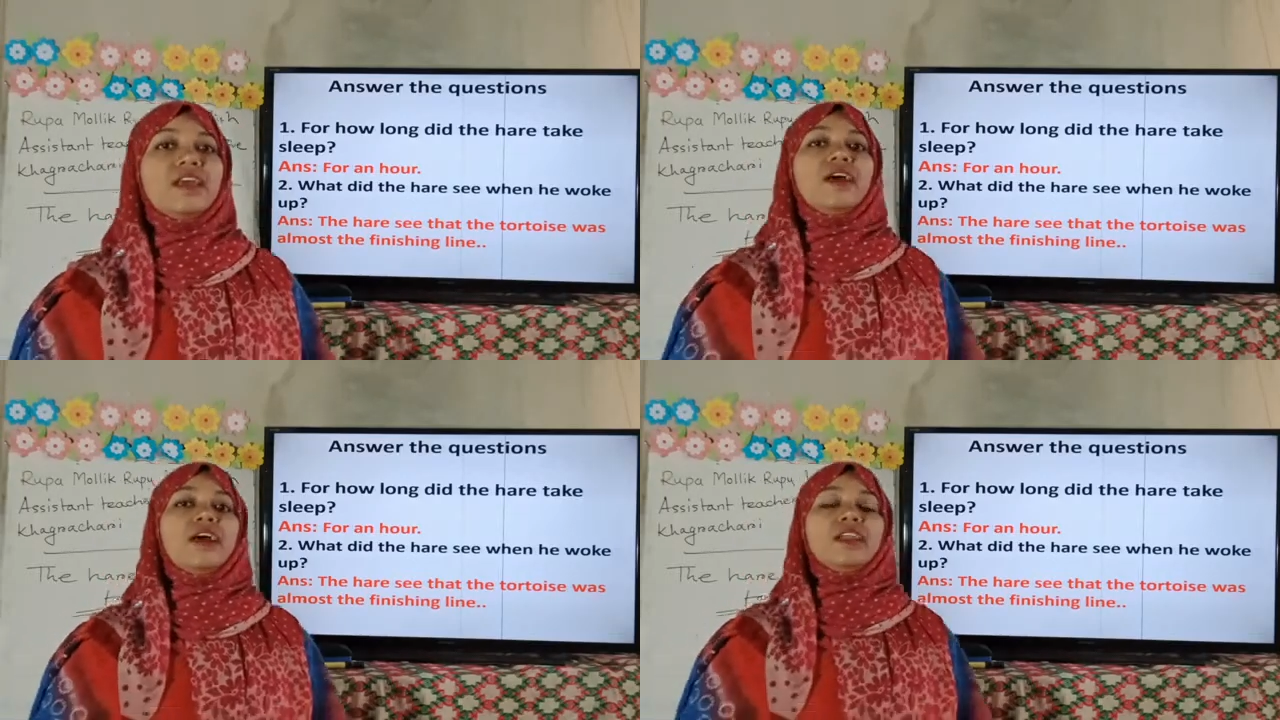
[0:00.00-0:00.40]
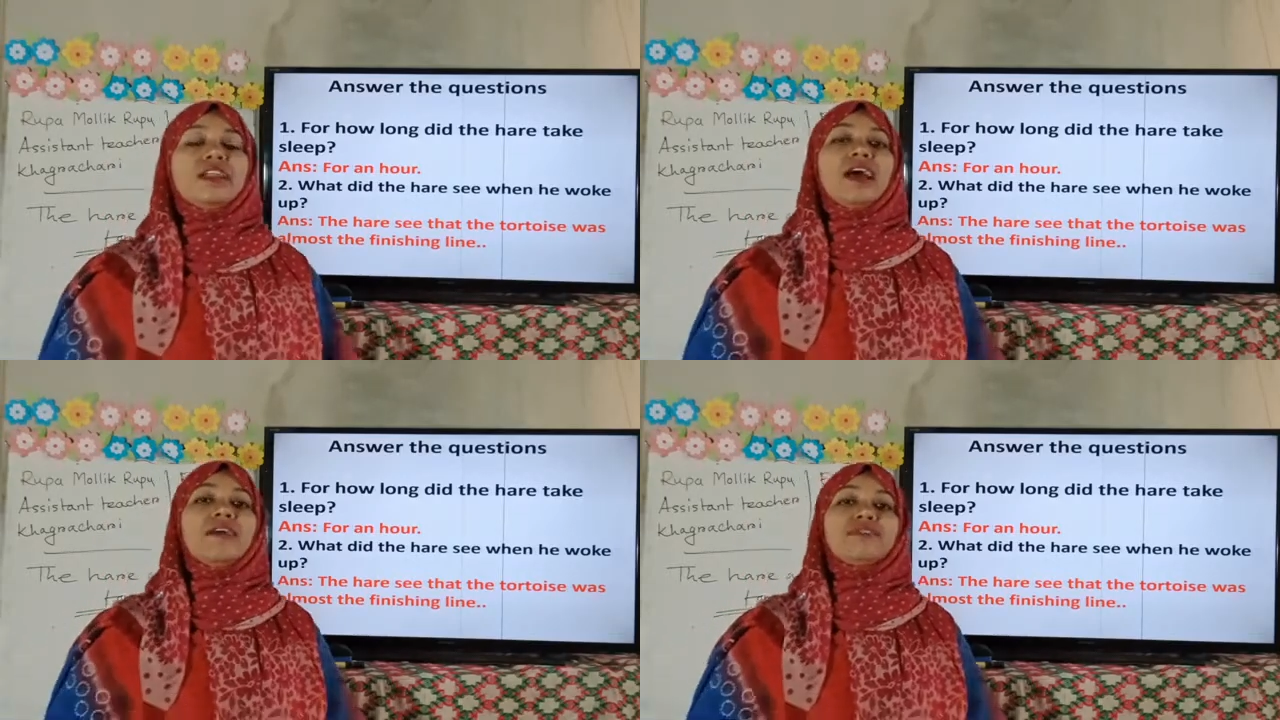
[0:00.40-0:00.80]
And
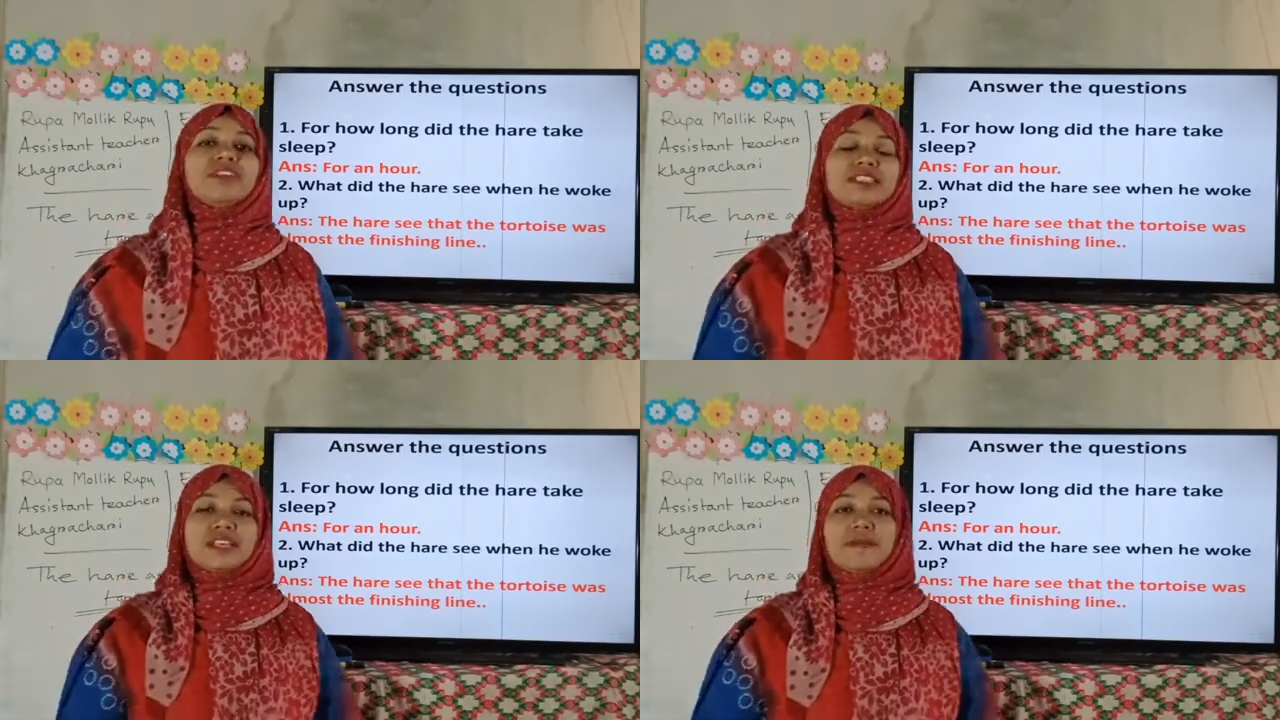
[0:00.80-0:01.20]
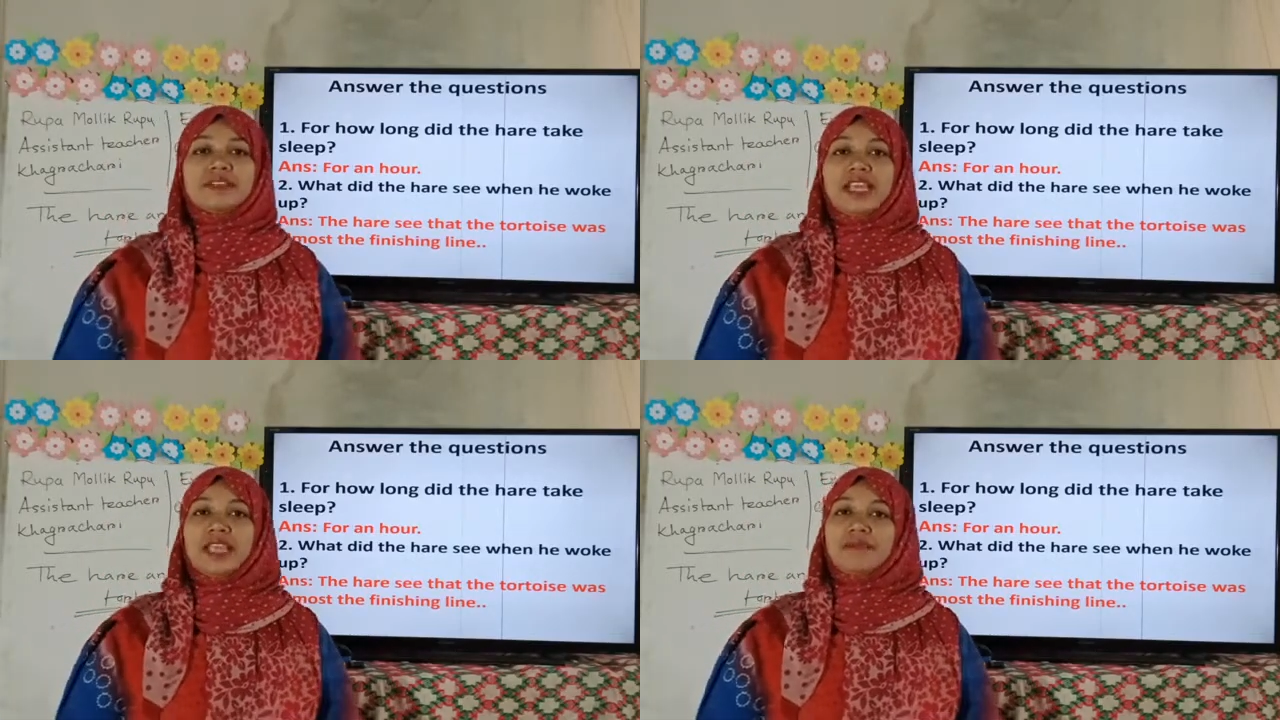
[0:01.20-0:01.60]
after some
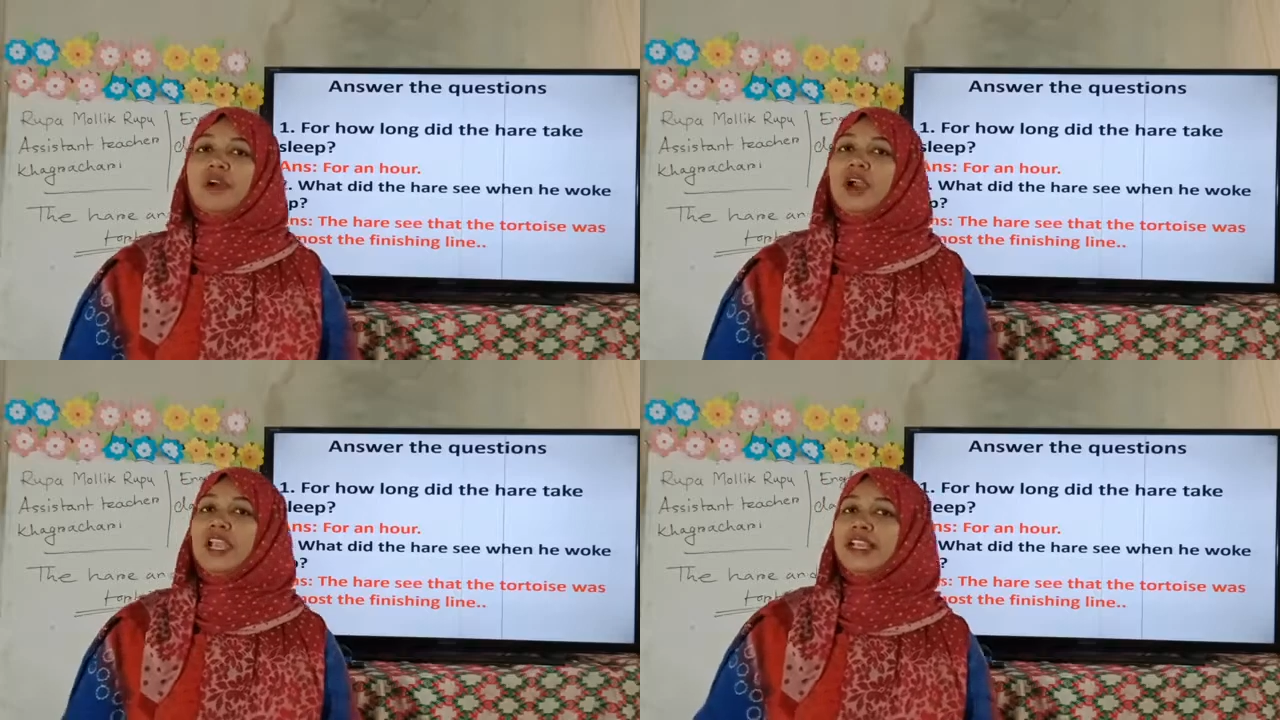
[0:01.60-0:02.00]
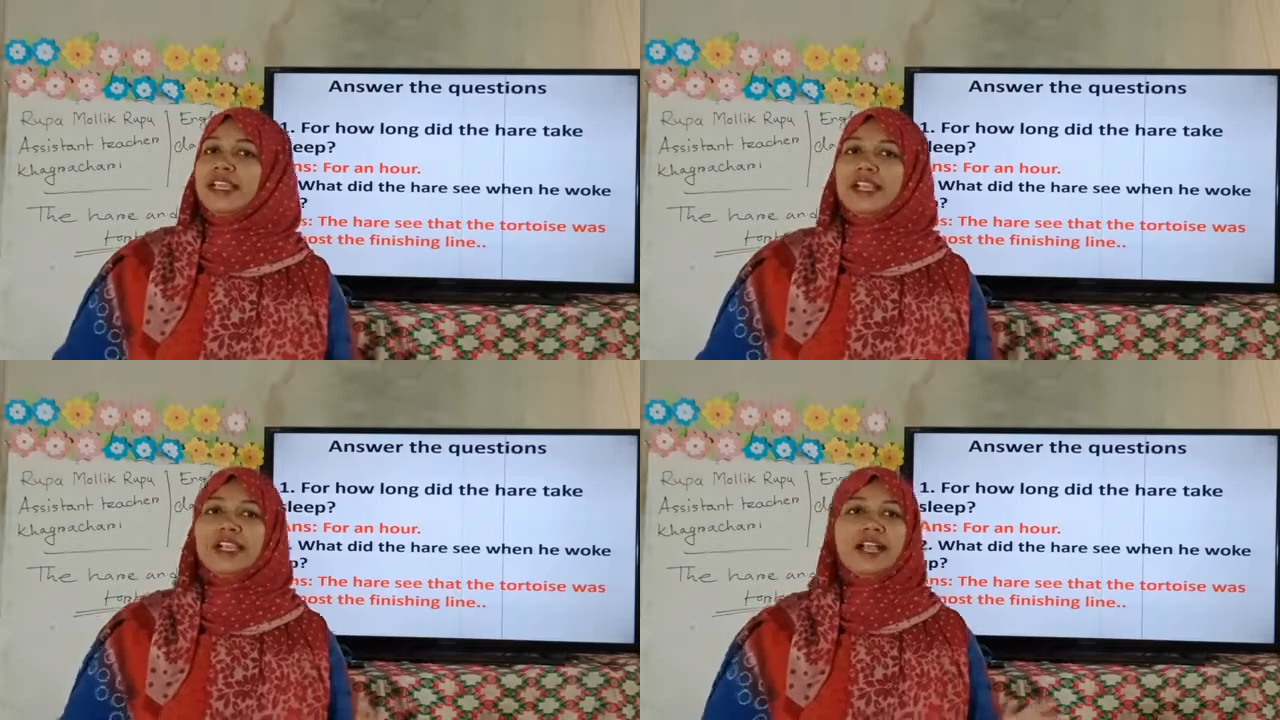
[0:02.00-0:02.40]
time, when he
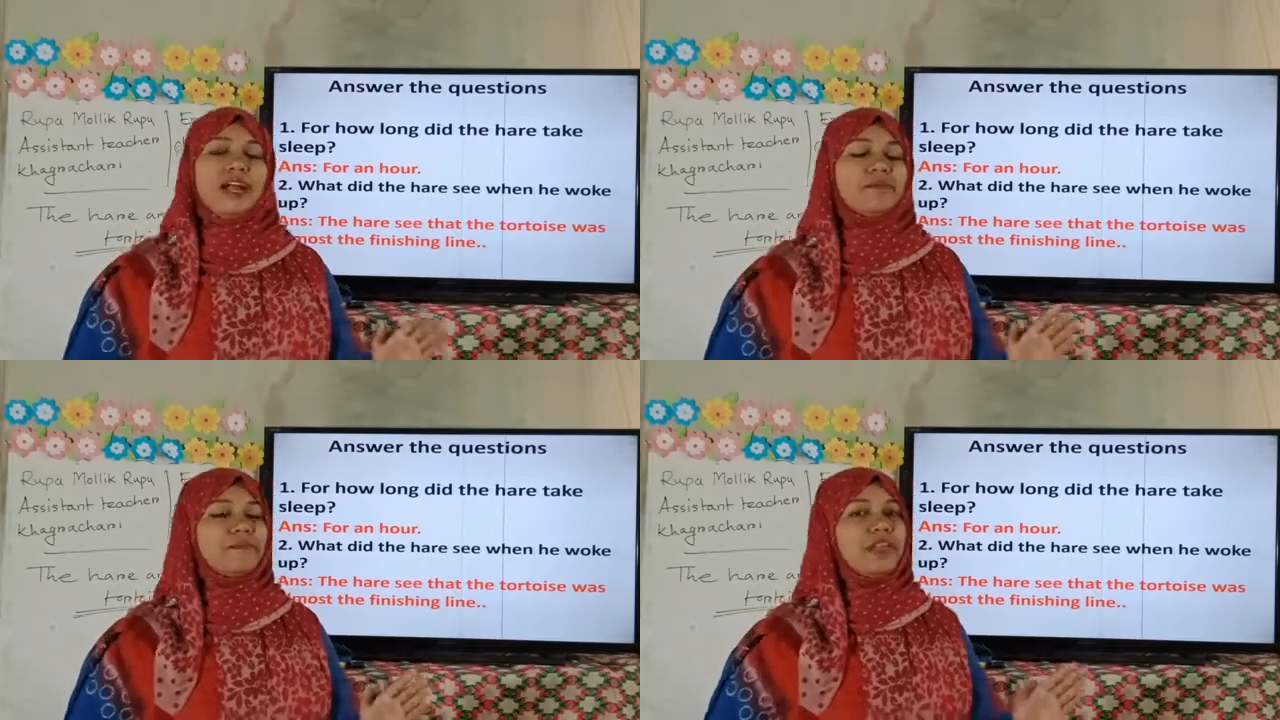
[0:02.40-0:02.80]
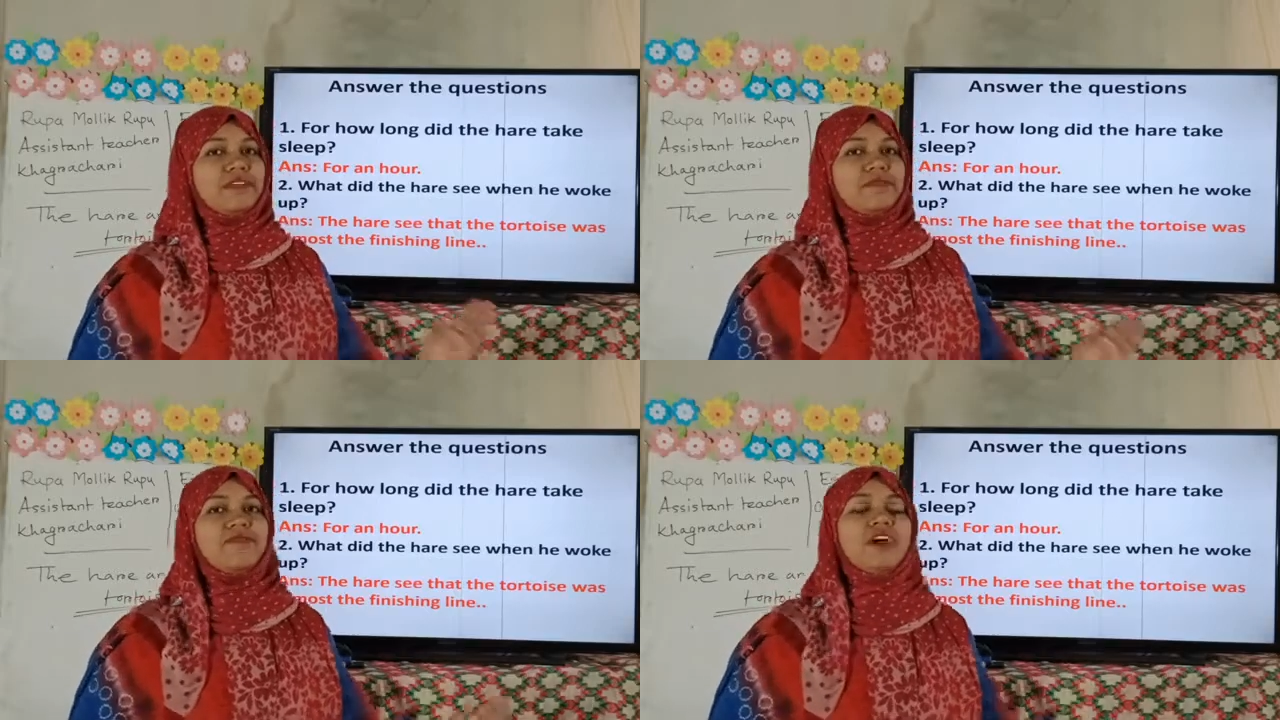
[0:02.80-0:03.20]
comes very
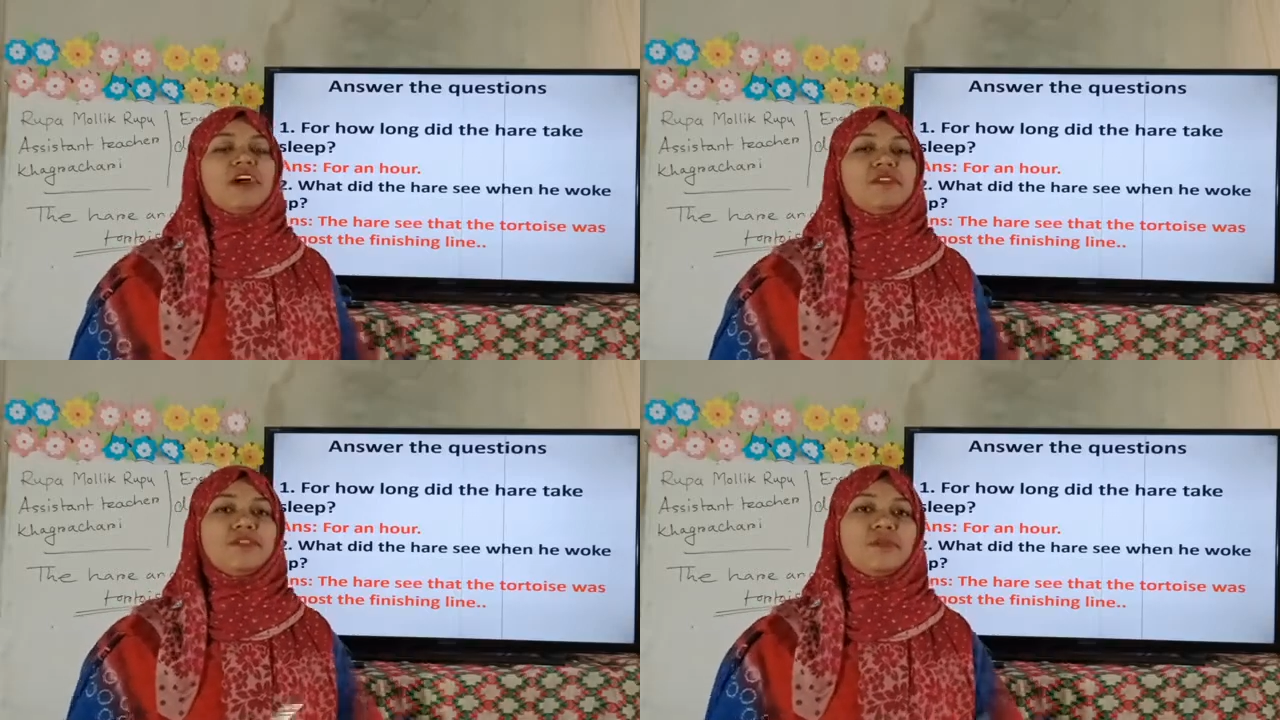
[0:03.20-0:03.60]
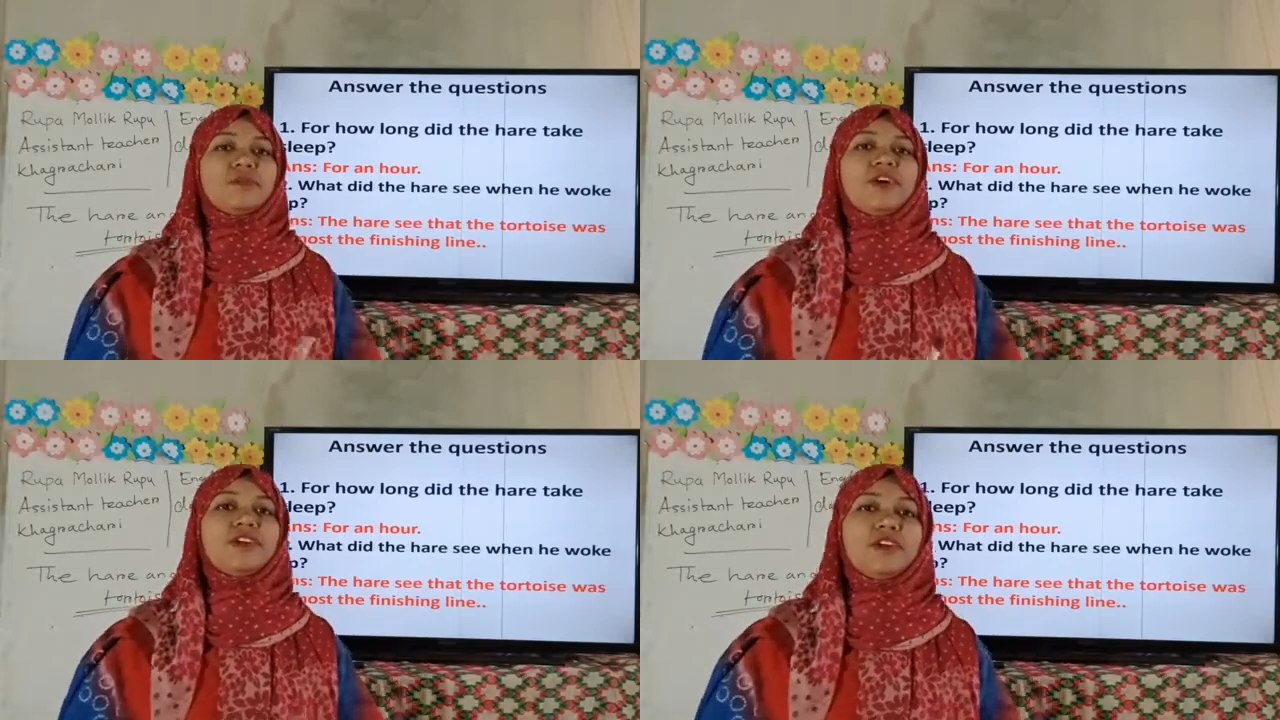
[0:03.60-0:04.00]
far from
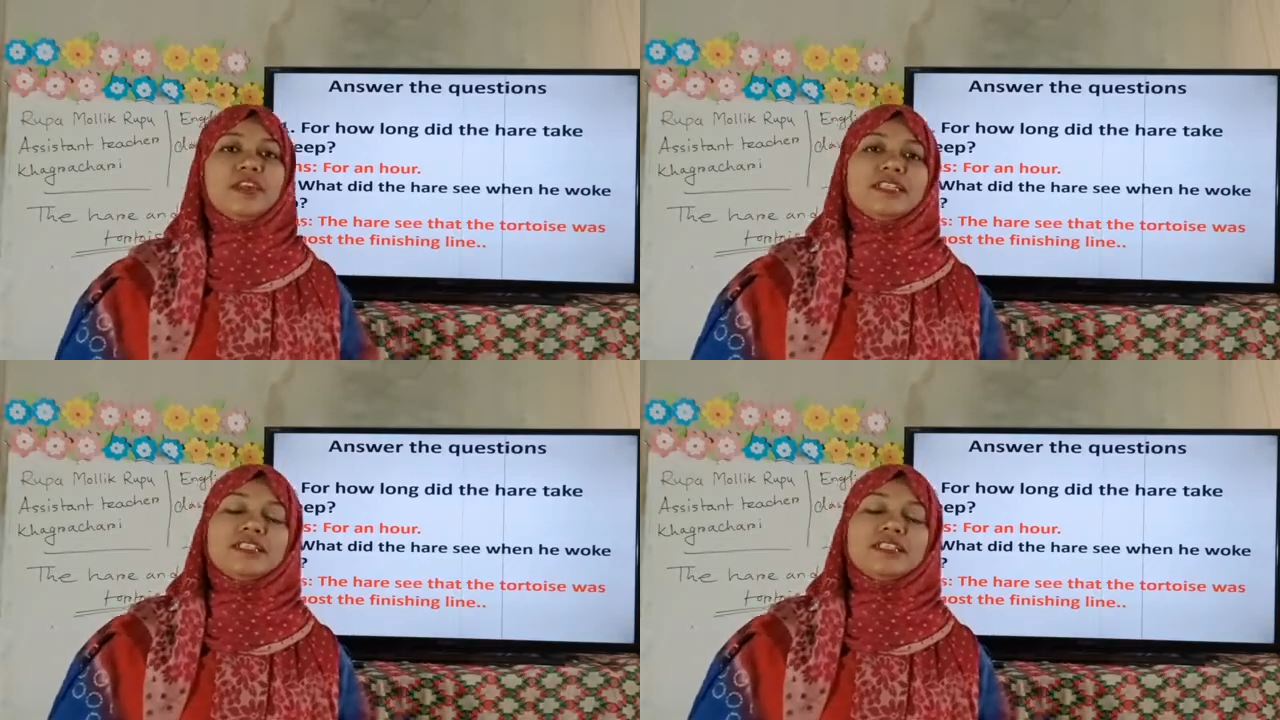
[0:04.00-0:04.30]
tortoise,